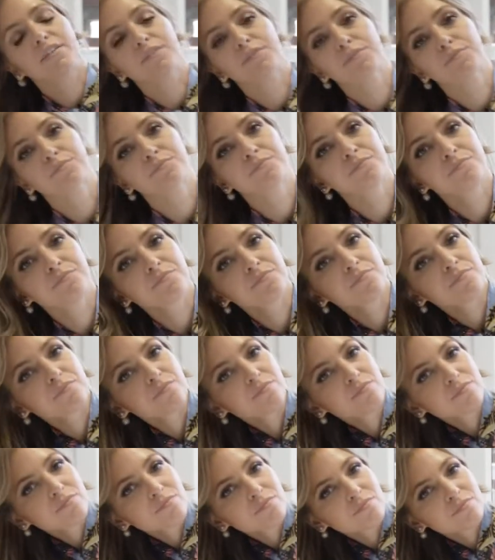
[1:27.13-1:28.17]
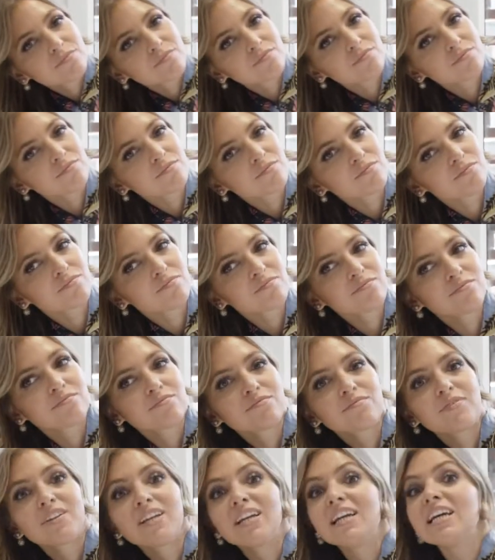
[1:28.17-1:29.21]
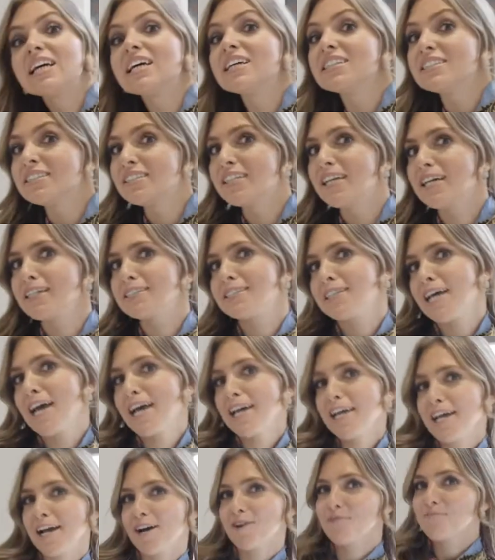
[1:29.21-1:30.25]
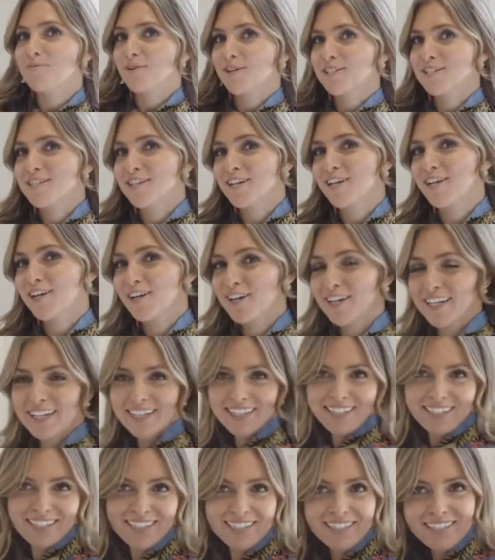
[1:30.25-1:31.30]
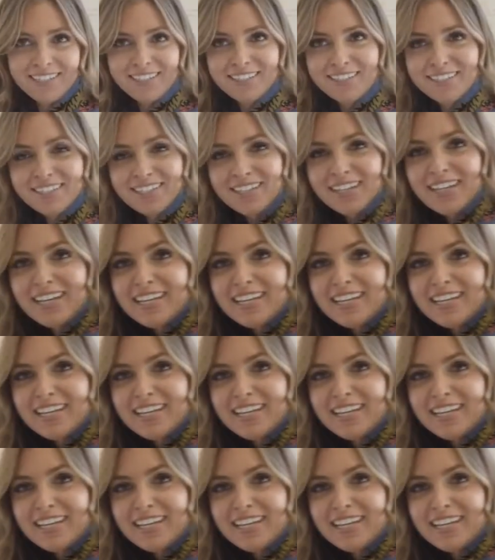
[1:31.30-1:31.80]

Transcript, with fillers: What's that place in the world where you always feel safe? TSA, airport security. Really?